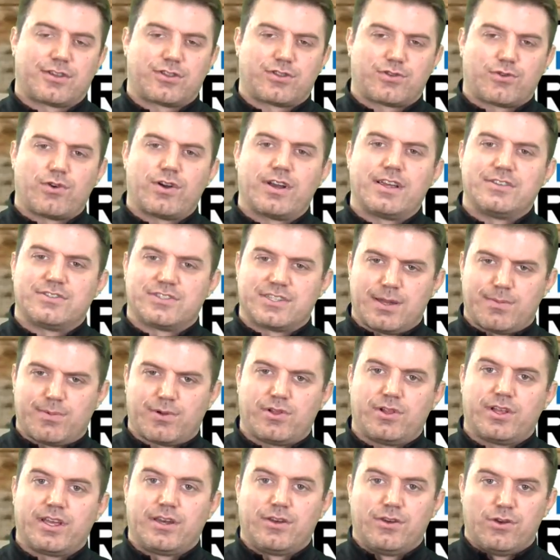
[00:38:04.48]
3 is
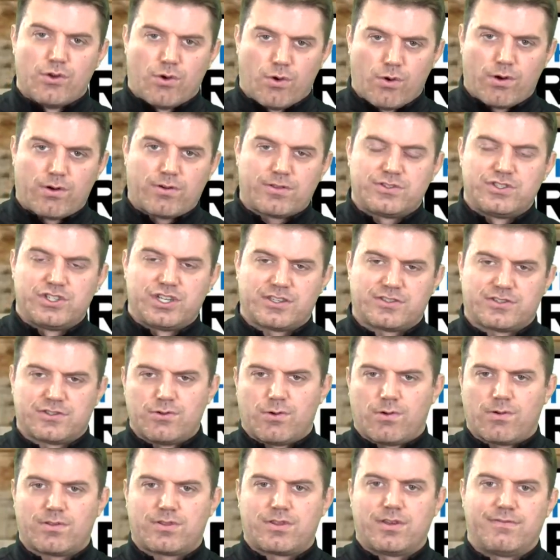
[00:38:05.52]
typically north, just
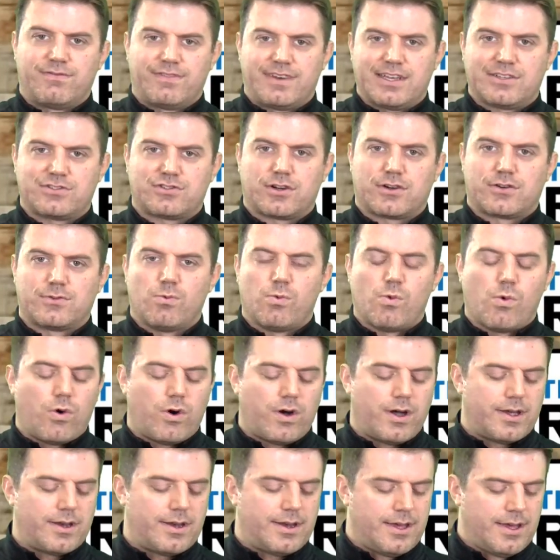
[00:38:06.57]
north of District
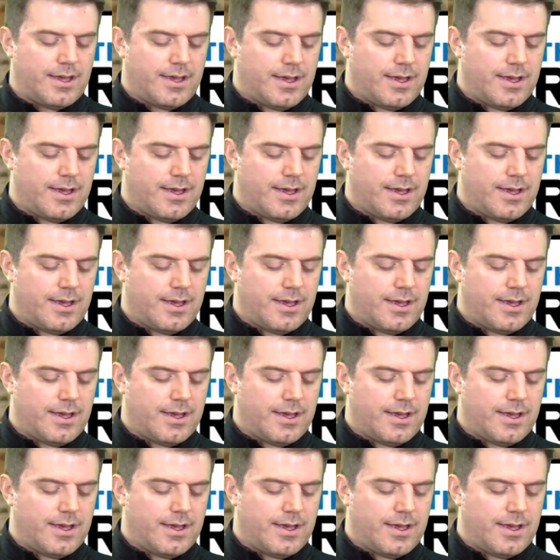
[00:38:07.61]
1.